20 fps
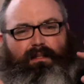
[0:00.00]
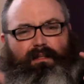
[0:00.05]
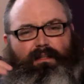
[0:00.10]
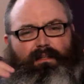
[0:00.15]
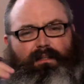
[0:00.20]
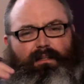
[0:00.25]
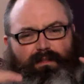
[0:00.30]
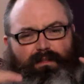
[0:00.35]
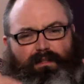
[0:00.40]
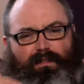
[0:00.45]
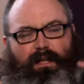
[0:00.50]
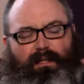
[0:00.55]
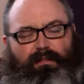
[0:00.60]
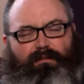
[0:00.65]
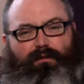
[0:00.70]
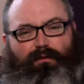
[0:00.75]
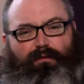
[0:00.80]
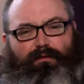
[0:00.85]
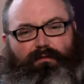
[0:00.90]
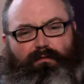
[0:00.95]
So yeah, he's
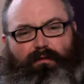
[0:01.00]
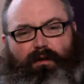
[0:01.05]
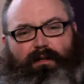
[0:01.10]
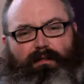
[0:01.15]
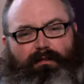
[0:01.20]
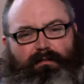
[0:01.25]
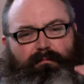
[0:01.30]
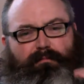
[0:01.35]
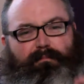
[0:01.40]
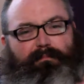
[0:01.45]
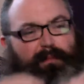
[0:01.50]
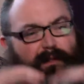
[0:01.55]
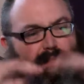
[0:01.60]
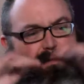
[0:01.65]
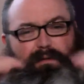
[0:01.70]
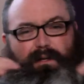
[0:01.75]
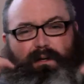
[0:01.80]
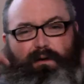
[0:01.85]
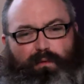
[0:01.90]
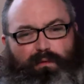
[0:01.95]
doing alright. By the
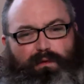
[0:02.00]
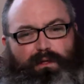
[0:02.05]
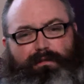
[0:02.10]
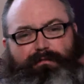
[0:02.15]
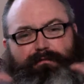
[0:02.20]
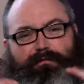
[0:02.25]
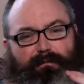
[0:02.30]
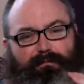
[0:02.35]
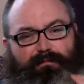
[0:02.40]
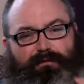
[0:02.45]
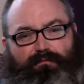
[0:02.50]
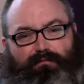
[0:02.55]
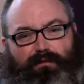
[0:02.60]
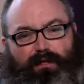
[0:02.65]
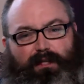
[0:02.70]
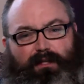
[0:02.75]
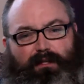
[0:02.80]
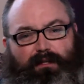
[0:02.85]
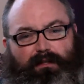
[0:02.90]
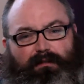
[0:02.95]
way, all those films are
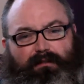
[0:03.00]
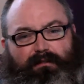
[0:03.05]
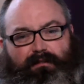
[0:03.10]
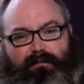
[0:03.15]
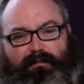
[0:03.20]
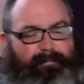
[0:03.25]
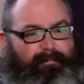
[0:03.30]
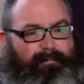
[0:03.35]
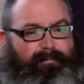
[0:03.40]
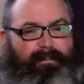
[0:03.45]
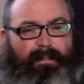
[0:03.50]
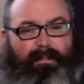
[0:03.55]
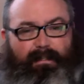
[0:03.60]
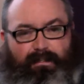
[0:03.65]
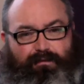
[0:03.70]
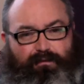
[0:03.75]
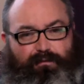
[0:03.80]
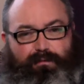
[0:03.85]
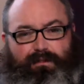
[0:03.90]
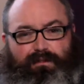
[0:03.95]
really good, and
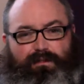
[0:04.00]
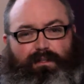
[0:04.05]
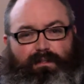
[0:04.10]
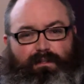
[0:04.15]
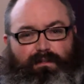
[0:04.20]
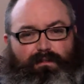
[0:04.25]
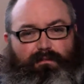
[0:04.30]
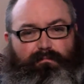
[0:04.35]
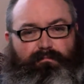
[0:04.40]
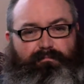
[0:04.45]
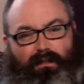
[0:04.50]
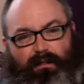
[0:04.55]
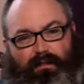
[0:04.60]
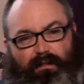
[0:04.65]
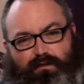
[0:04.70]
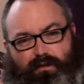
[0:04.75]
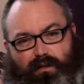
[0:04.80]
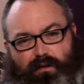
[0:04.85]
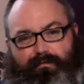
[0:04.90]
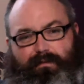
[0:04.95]
he's always good in them.
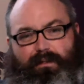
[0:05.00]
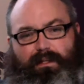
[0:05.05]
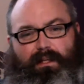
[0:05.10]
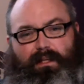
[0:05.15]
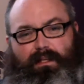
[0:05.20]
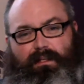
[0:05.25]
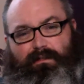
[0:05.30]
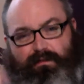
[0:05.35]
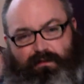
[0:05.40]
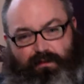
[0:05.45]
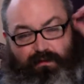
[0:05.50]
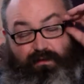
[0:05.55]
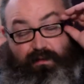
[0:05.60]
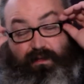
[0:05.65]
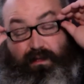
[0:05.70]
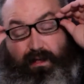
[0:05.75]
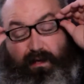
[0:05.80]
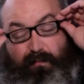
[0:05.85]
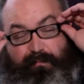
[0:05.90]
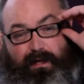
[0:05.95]
So I think he's just
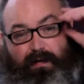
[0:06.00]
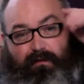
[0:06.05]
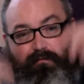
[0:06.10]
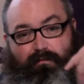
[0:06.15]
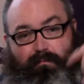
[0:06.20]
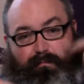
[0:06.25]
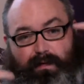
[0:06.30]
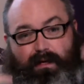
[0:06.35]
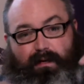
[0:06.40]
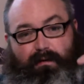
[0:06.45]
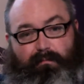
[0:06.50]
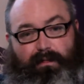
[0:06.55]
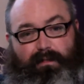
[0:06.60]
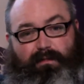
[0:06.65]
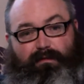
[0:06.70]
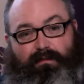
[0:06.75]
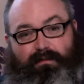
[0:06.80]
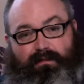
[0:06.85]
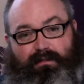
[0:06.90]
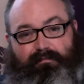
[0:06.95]
going to get better and better,
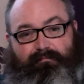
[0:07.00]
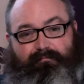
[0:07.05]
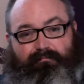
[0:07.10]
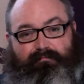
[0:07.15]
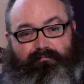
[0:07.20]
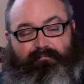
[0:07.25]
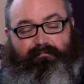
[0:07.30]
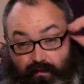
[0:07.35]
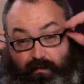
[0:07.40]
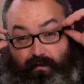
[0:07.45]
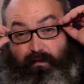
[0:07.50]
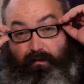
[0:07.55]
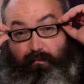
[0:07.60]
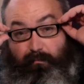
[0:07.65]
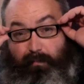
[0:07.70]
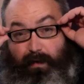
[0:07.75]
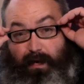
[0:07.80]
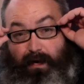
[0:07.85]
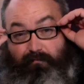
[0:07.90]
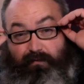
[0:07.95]
basically.
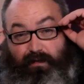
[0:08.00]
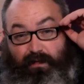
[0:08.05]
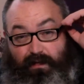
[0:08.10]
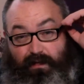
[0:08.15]
Barry